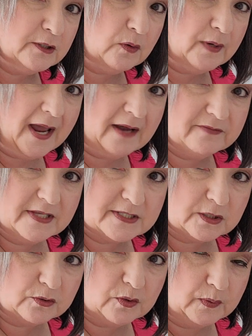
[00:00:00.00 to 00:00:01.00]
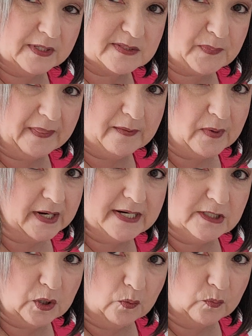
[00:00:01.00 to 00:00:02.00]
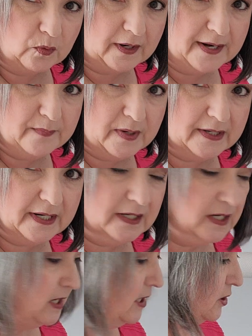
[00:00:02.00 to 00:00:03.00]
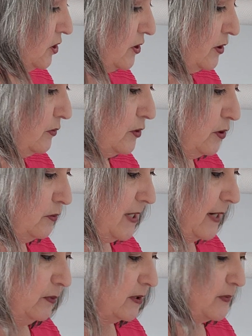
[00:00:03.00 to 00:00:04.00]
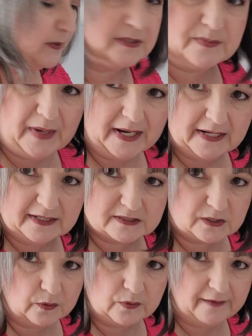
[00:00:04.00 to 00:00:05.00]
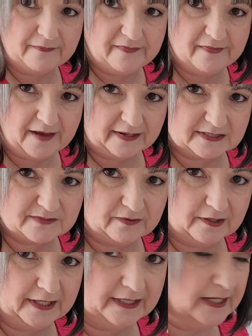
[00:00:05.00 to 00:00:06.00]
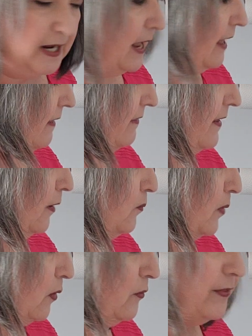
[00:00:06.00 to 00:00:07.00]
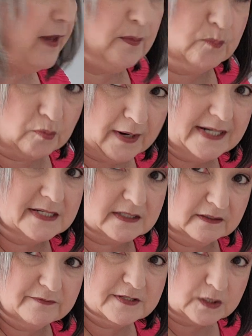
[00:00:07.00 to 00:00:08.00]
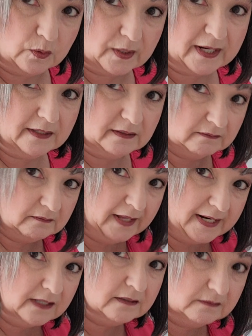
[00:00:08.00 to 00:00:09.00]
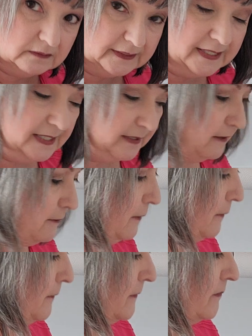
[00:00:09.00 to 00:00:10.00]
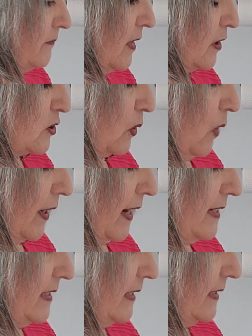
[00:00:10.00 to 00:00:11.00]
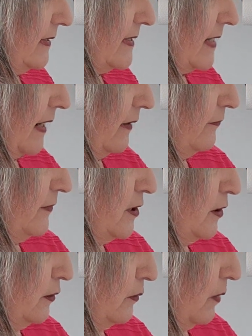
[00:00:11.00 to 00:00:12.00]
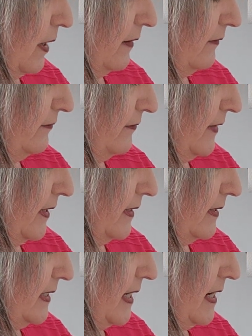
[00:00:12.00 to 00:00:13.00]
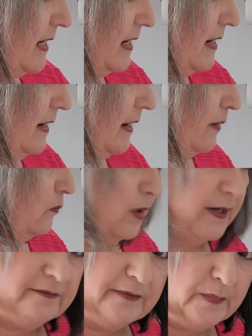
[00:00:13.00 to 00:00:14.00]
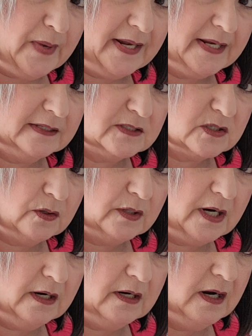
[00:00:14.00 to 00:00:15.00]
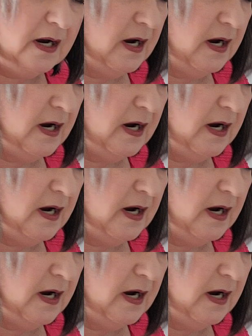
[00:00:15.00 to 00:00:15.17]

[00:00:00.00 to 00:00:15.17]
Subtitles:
you don't have this or don't want to spend the money, don't worry about it. Just do 2 tablespoons of baking soda. That's fine. They're both abrasive, so can like clean. So what I did, instead of 2 of the DE and 1 of the baking soda,